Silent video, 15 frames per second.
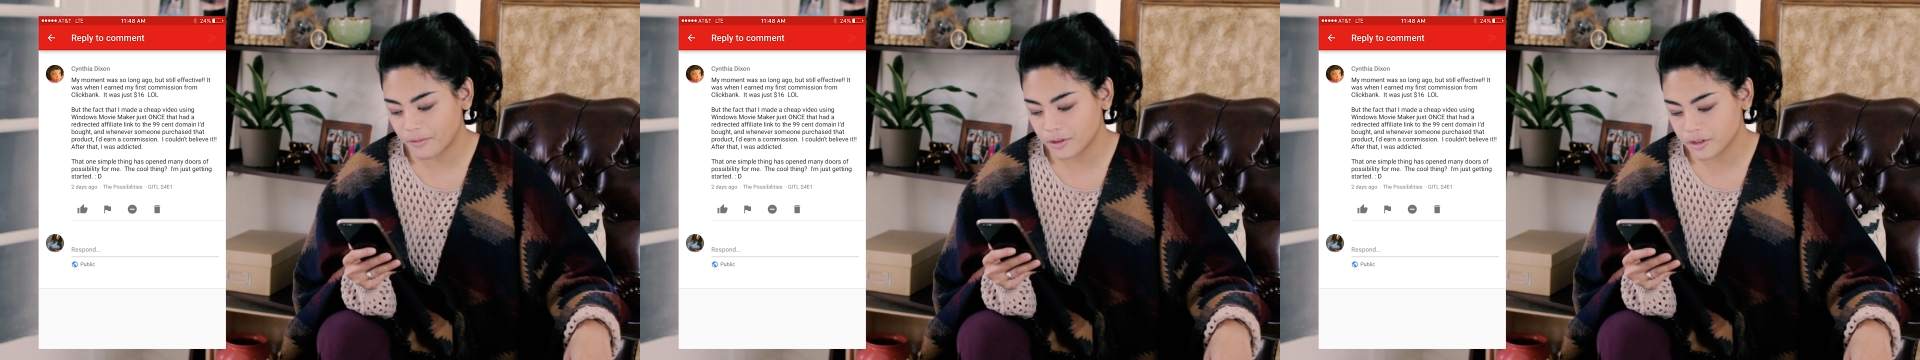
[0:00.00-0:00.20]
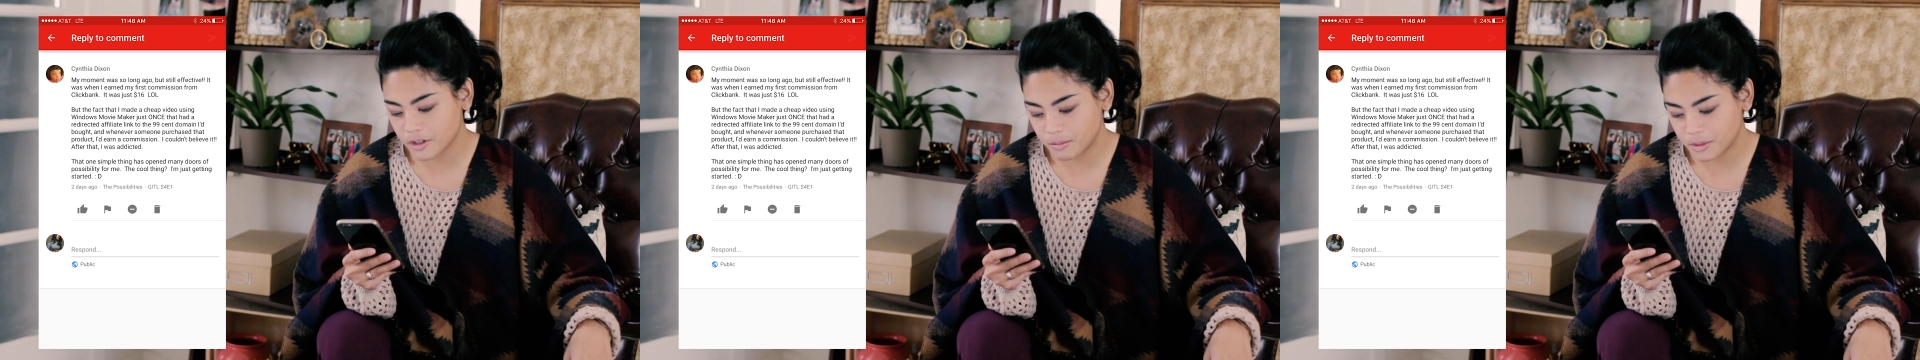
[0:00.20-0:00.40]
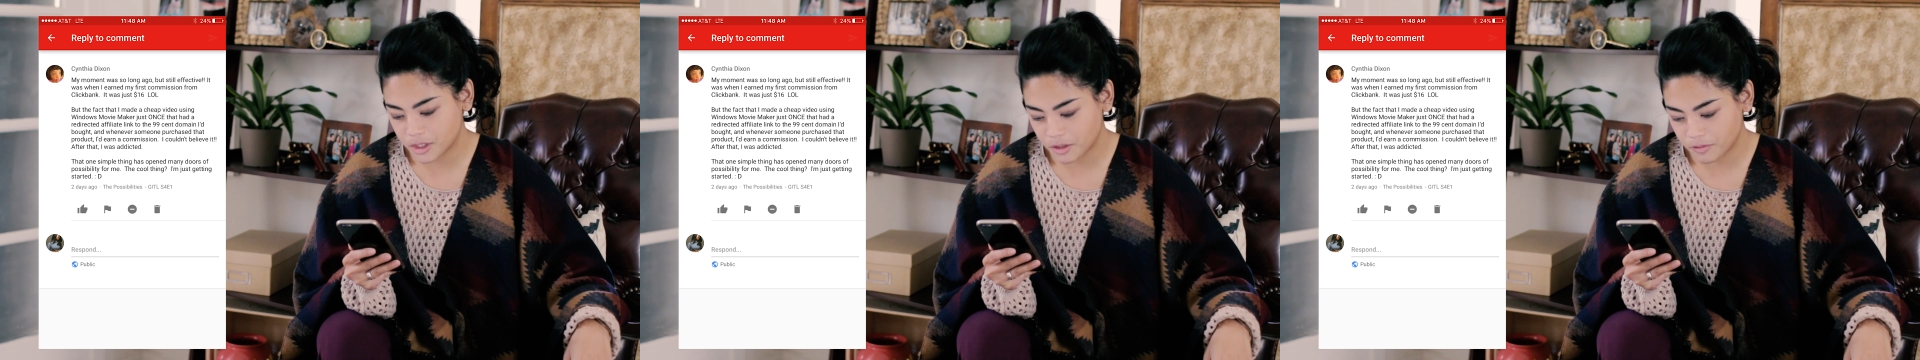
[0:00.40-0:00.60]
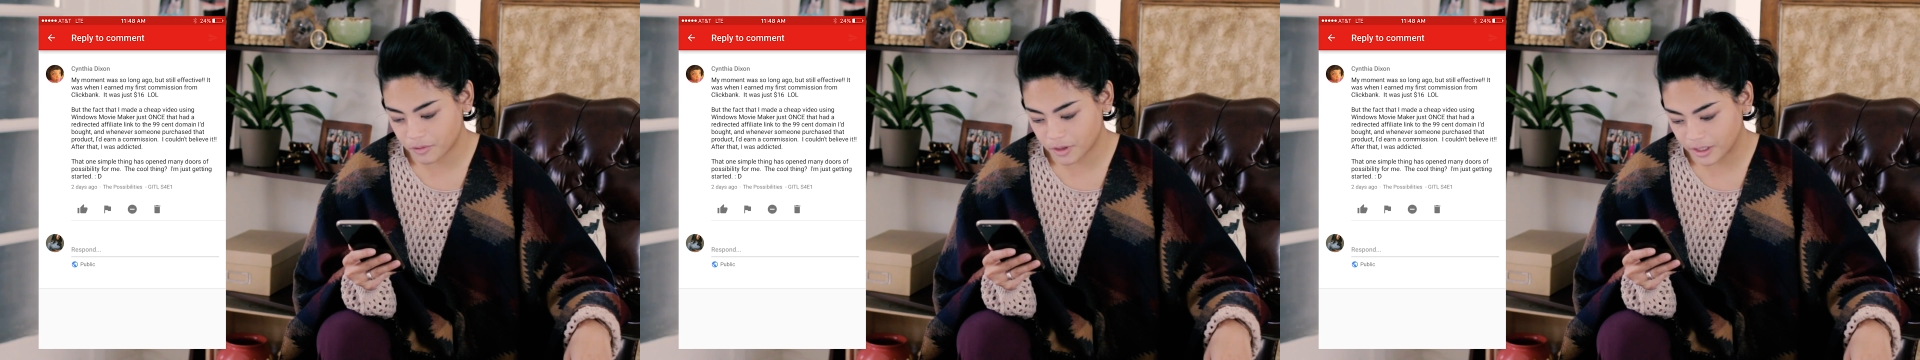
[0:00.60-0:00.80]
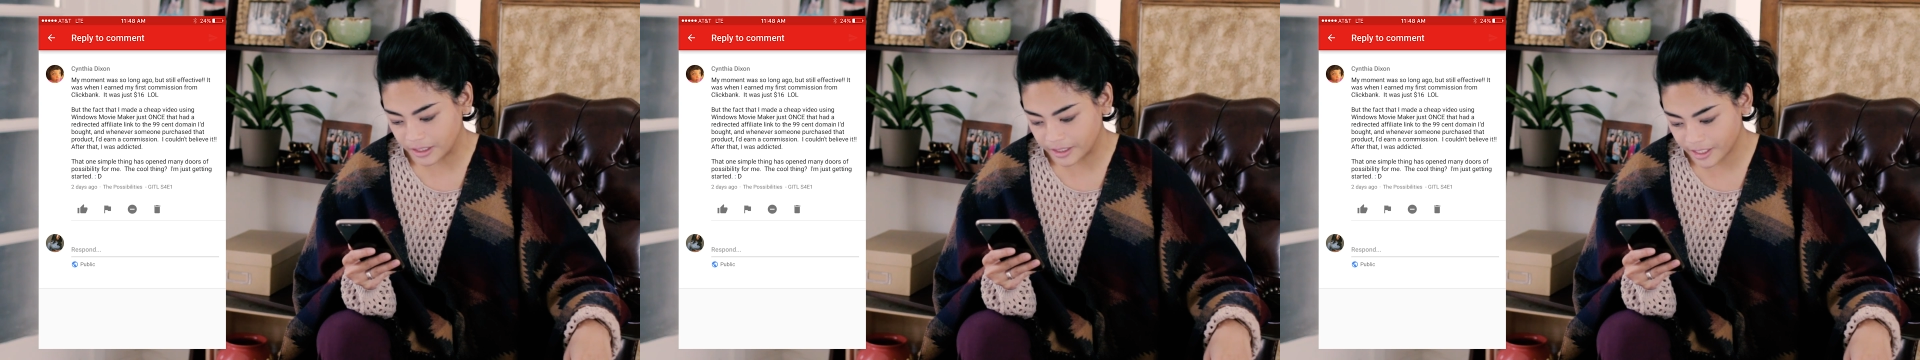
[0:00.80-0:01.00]
first commission
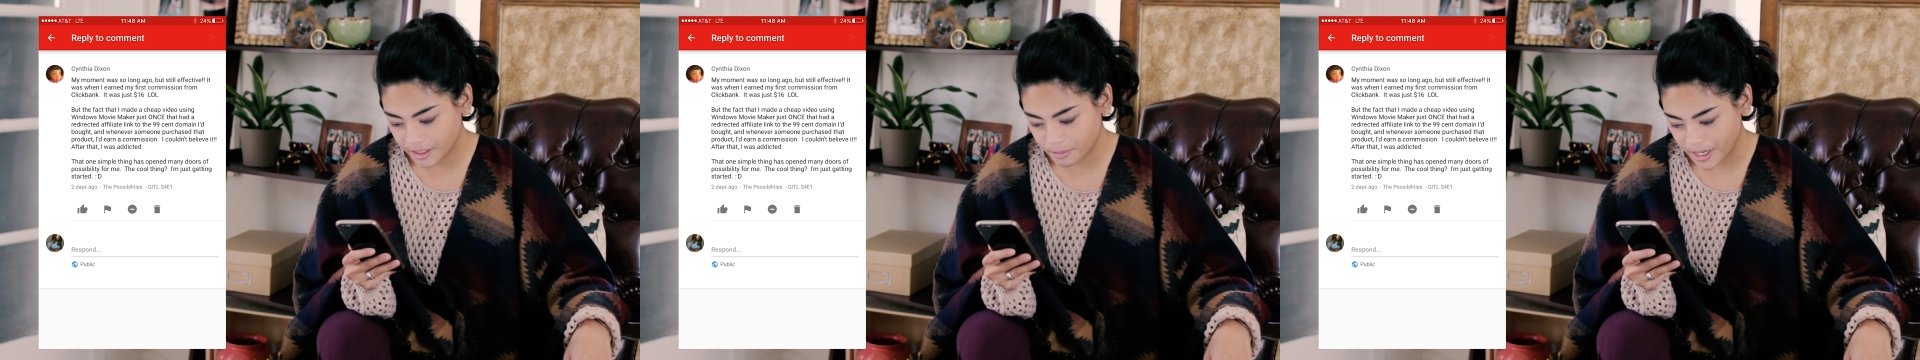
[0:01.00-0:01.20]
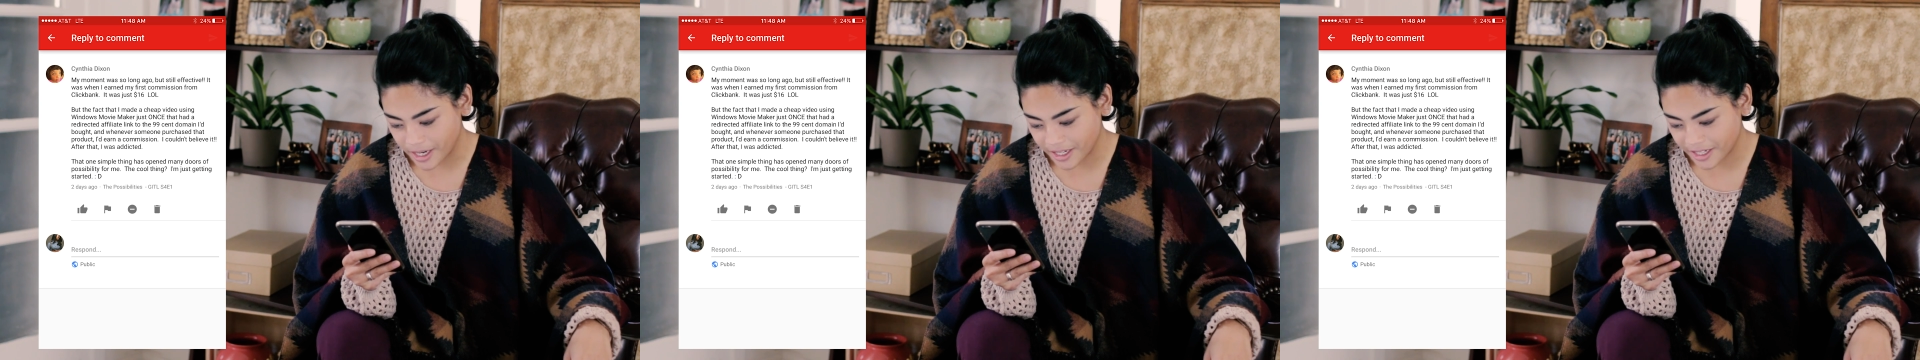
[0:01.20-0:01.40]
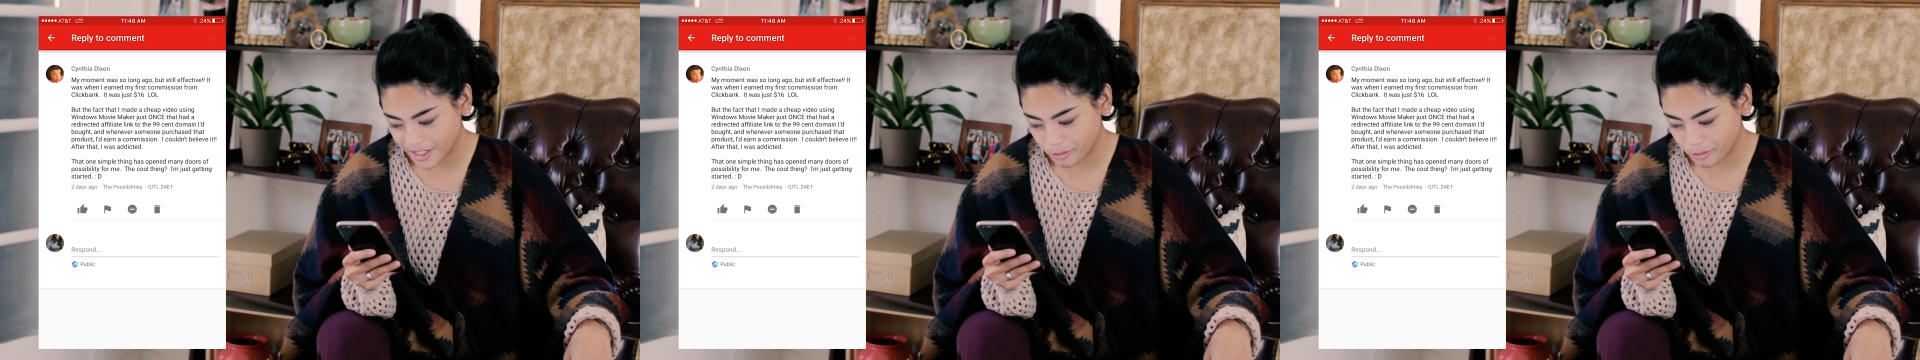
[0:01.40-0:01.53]
for ClickBank,